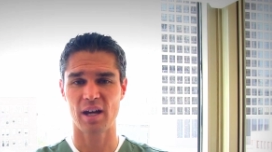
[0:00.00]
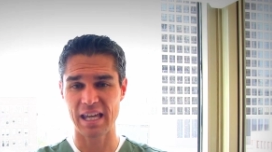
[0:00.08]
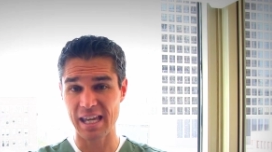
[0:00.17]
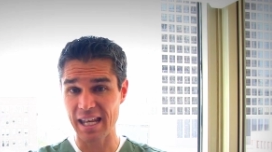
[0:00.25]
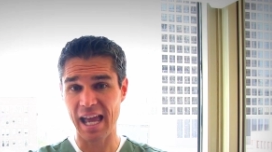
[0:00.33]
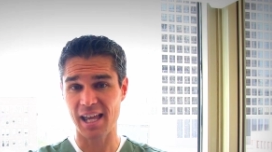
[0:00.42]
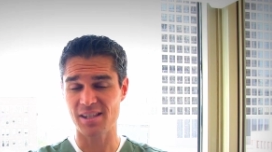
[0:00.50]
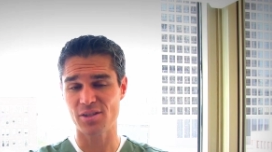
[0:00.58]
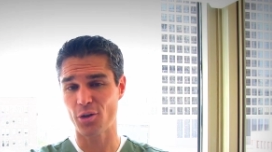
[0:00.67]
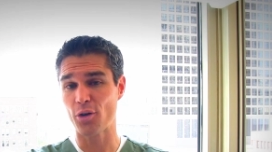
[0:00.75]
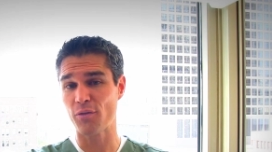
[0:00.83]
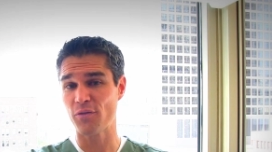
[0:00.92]
it has
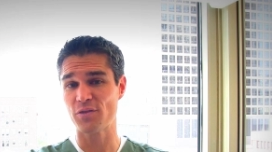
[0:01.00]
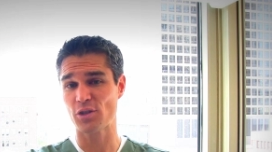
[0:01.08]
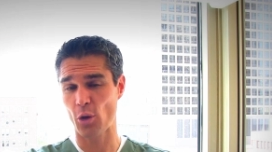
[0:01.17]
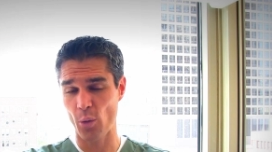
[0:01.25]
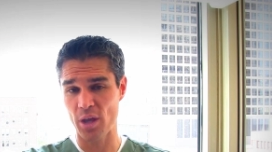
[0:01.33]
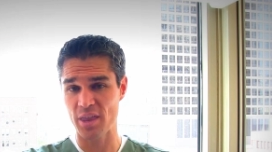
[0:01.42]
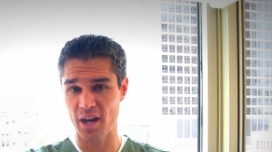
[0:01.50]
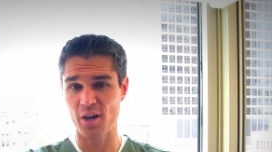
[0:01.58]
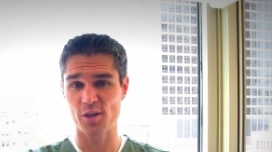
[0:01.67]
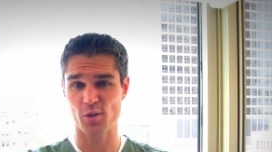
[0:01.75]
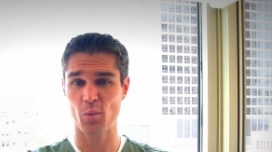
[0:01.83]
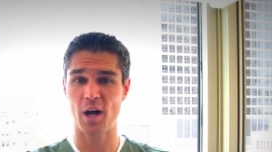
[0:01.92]
nerves going there
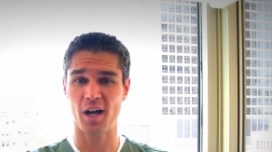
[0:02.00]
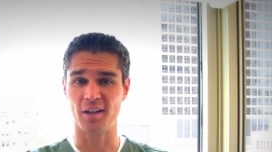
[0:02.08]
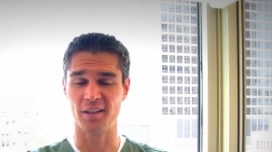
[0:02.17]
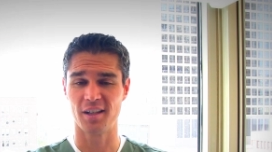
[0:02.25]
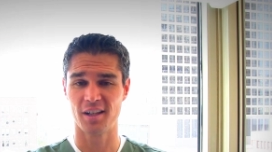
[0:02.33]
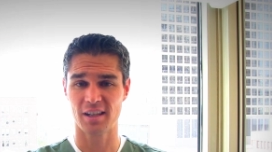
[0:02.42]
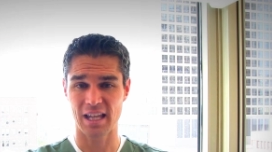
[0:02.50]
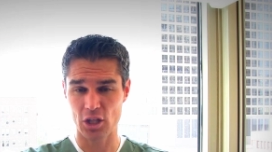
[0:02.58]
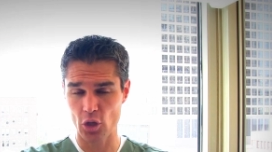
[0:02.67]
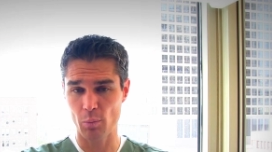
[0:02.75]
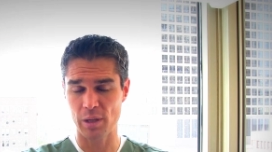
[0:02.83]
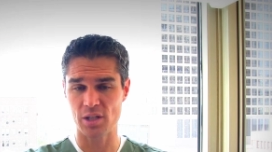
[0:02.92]
as well. Like
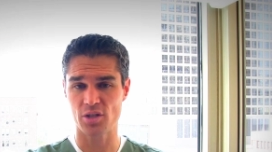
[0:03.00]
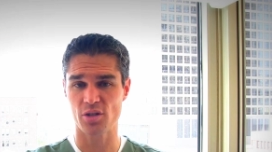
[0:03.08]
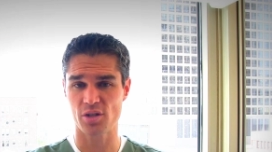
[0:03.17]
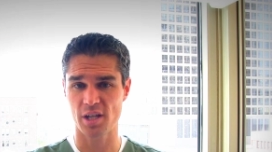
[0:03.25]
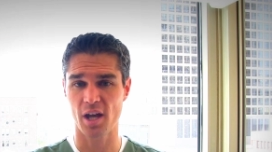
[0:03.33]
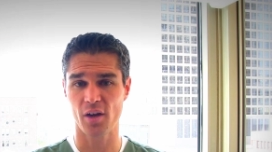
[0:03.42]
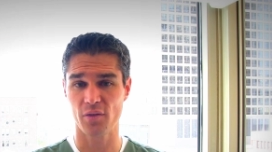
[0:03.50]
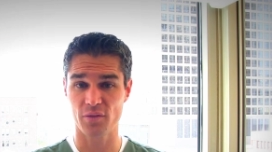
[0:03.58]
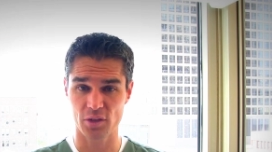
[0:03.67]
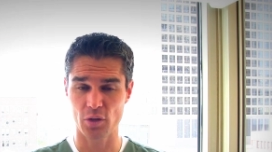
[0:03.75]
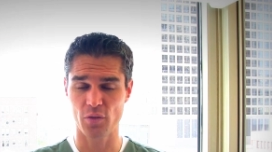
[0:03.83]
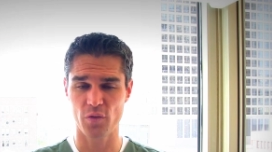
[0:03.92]
you pinch yourself,
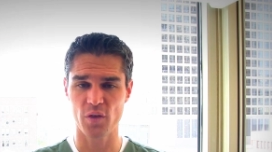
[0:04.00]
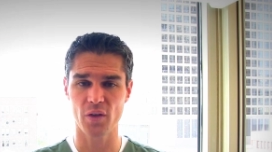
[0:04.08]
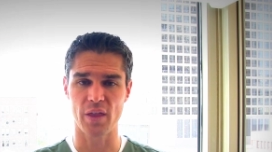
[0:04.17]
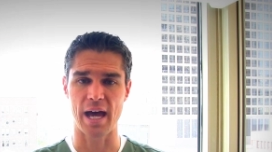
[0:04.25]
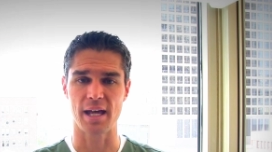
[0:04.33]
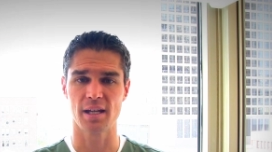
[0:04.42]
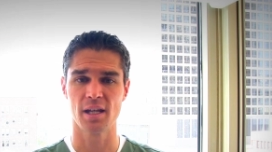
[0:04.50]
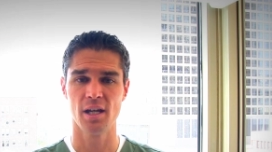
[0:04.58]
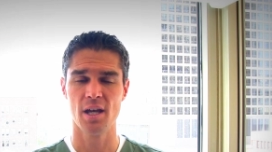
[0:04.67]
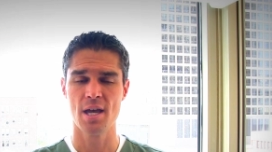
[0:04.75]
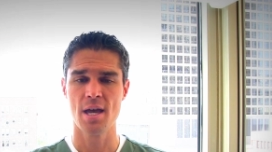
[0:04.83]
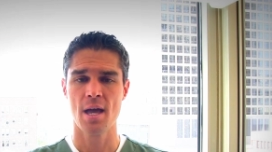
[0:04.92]
you feel that.
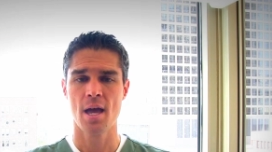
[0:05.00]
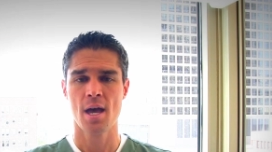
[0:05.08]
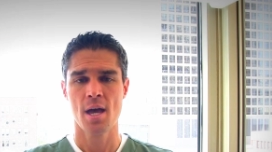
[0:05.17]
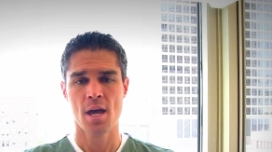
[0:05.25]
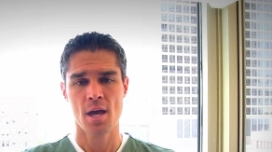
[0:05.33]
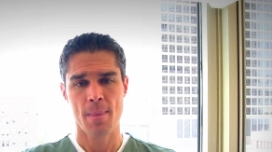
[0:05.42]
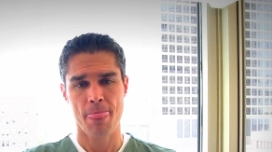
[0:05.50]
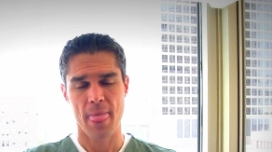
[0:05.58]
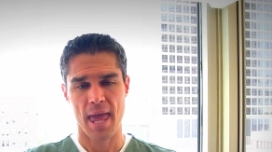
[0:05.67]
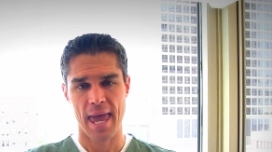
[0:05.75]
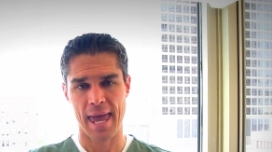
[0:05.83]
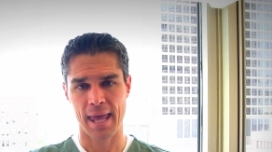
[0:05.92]

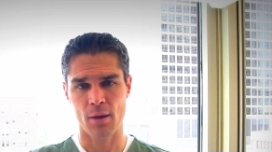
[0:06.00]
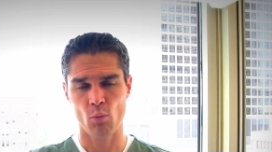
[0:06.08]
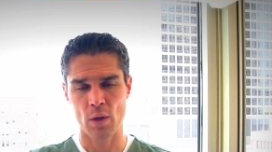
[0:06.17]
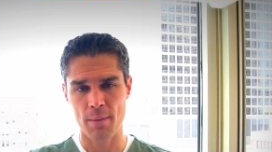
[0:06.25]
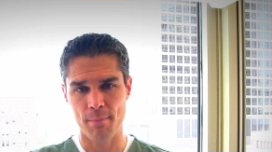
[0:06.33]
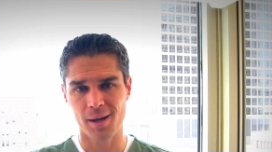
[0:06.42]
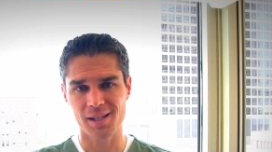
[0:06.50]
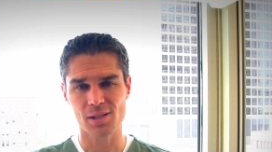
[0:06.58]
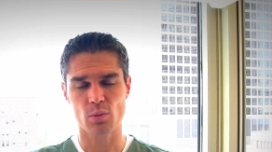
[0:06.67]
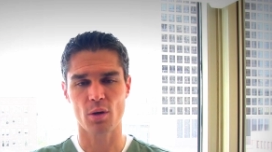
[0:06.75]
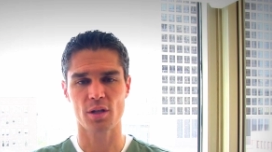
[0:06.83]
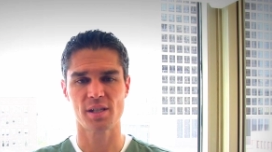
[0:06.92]
And we
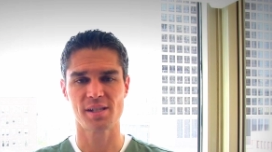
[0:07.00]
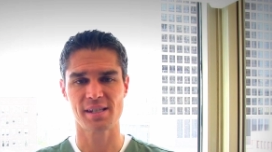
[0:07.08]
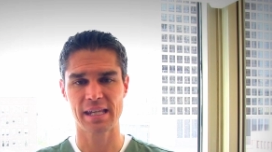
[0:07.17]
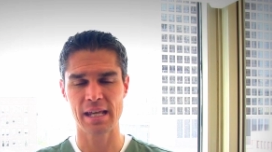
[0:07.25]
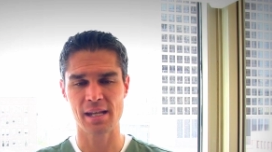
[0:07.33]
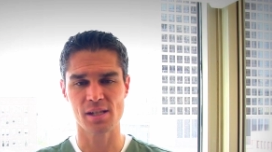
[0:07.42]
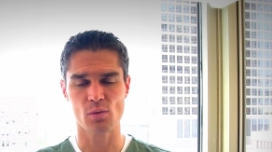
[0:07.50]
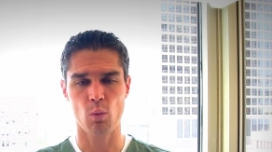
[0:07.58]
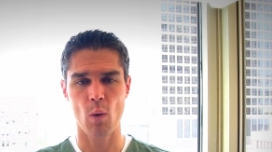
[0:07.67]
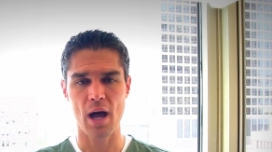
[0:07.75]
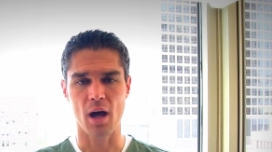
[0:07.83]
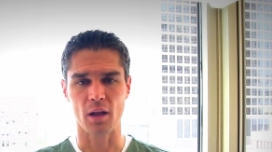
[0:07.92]
must work the skin as
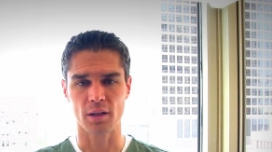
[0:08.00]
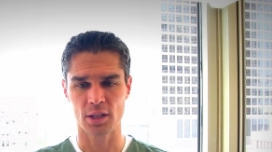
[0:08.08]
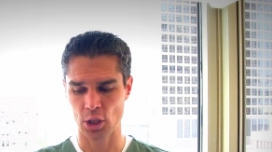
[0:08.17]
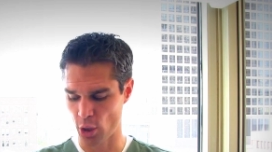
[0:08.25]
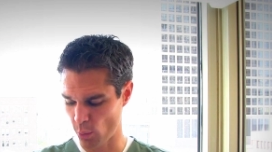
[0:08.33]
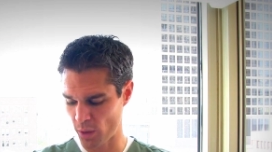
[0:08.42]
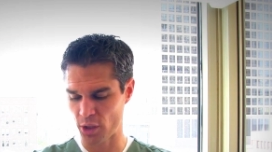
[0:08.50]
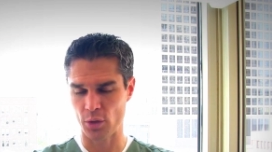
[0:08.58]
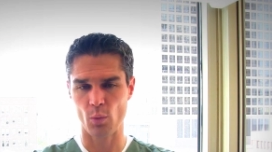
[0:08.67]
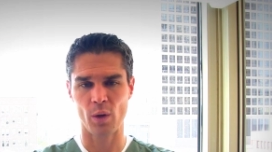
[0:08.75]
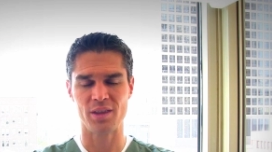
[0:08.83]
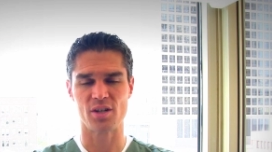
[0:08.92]
well. You know,
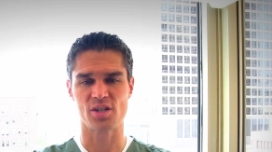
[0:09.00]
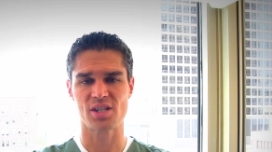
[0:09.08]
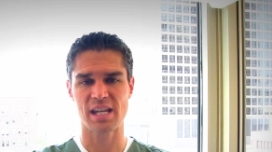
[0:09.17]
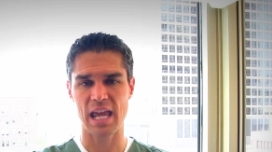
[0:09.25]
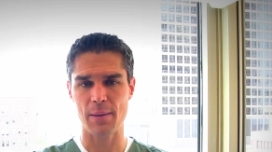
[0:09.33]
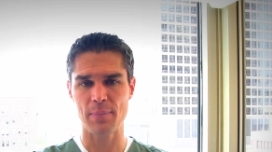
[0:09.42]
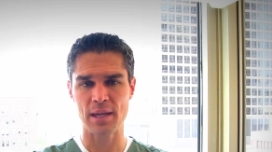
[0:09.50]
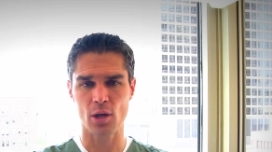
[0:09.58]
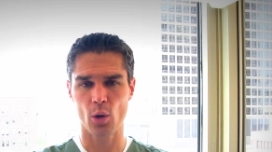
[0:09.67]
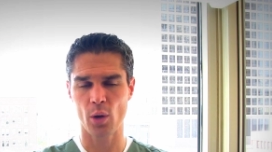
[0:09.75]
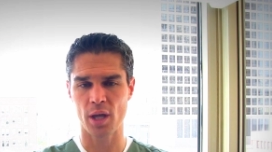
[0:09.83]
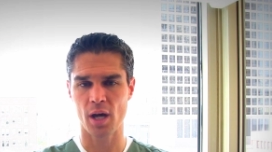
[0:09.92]
when, when there's taping
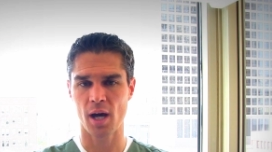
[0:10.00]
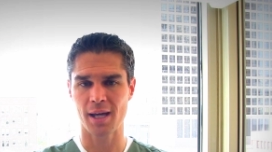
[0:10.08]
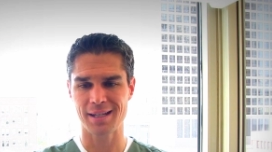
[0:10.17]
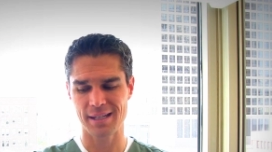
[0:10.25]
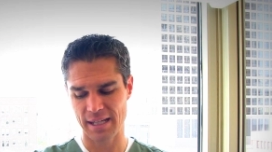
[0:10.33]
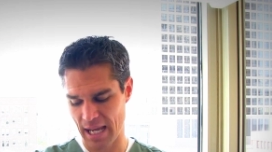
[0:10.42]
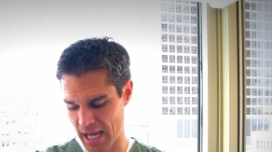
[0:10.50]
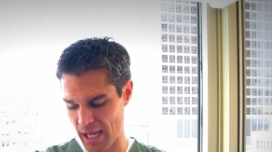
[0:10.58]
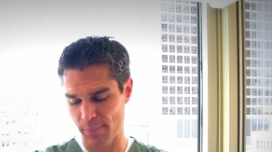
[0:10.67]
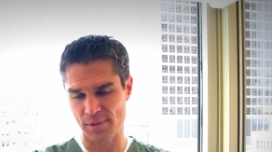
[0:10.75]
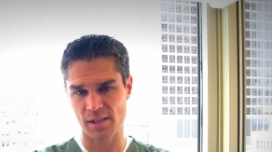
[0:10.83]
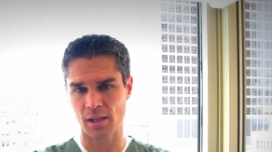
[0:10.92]
going on,
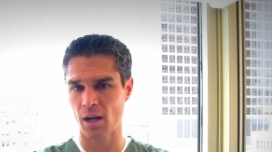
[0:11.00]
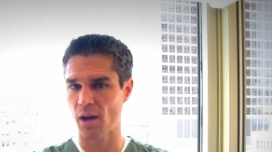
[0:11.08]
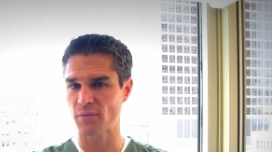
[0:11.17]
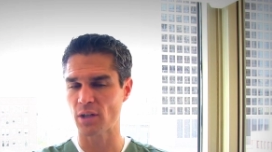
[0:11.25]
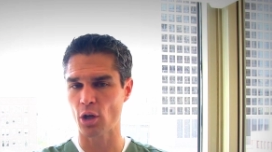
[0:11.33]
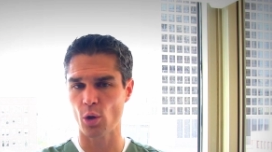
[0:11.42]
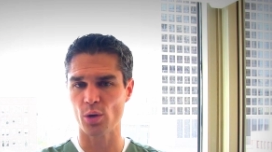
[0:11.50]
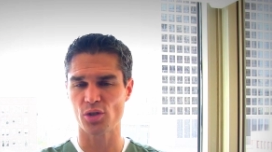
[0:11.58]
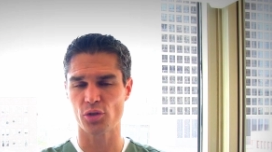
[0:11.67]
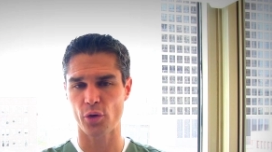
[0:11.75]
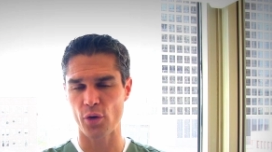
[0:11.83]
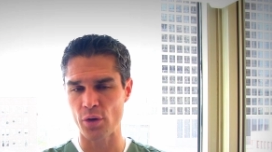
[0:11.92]
tapes can often go a
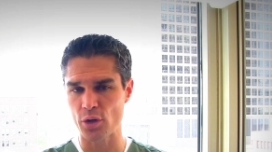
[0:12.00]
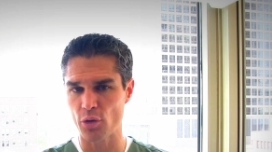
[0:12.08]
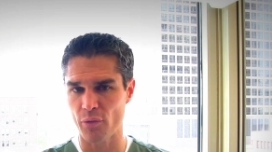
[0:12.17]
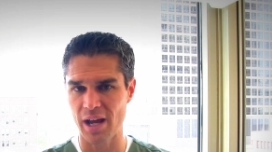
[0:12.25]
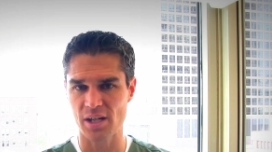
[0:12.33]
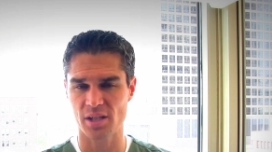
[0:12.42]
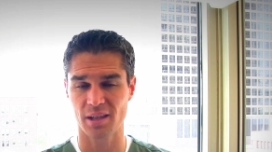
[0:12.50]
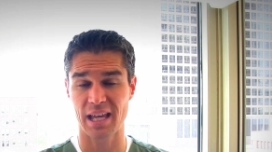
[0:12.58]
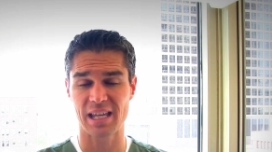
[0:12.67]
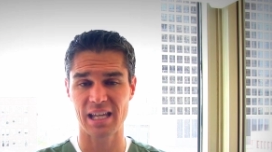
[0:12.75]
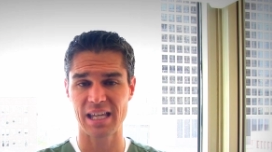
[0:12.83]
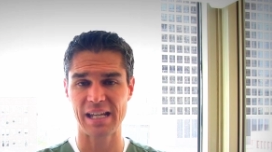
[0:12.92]
certain direction.
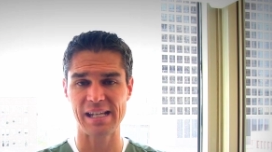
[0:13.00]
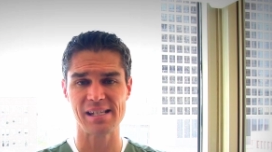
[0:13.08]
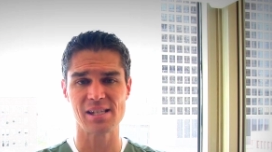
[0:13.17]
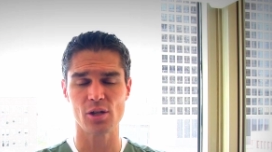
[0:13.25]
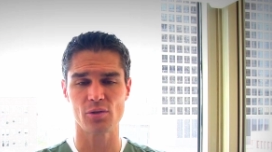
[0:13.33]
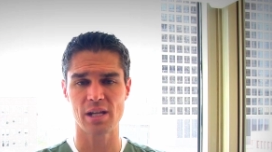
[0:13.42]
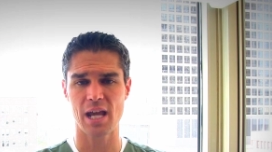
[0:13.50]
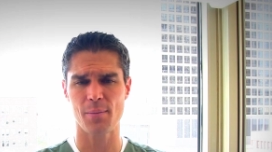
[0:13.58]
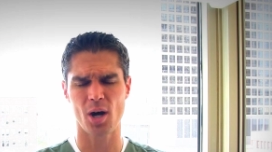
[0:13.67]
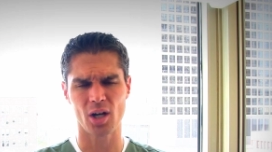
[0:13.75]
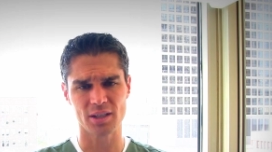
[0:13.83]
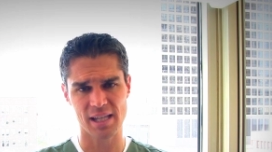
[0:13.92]
Like a kinesio tape,
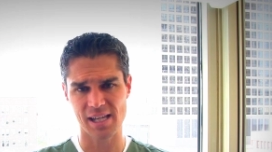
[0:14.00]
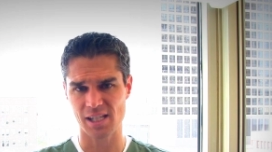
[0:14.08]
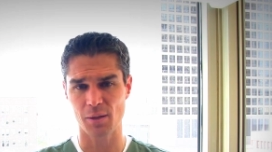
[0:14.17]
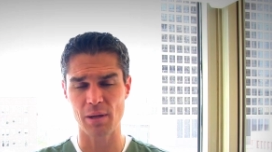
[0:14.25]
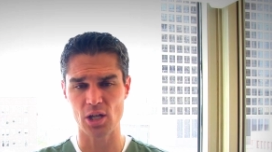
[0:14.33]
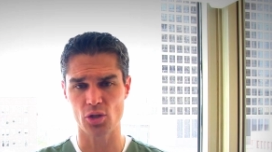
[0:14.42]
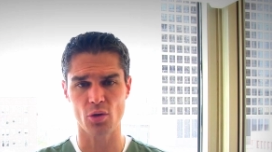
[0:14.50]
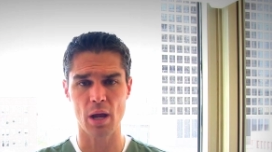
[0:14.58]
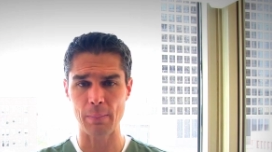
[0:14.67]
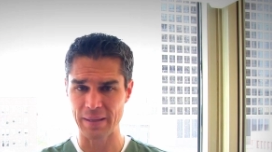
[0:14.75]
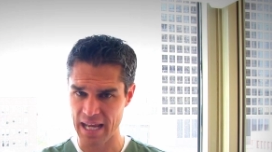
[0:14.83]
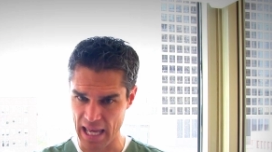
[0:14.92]
I'll test to make sure
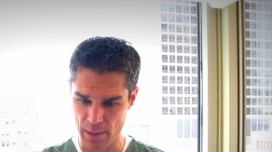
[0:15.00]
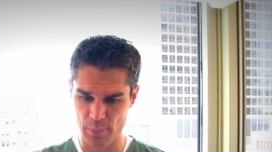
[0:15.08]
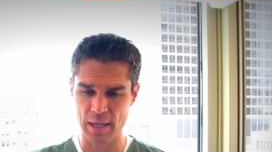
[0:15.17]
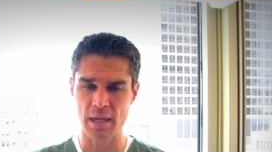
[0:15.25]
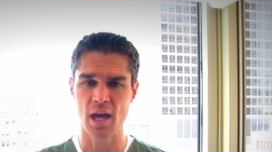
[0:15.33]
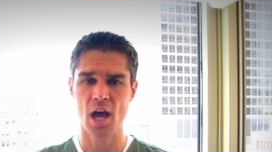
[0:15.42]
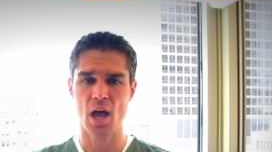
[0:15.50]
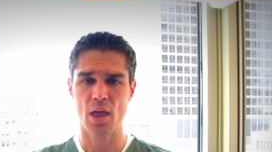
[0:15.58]
I'm taping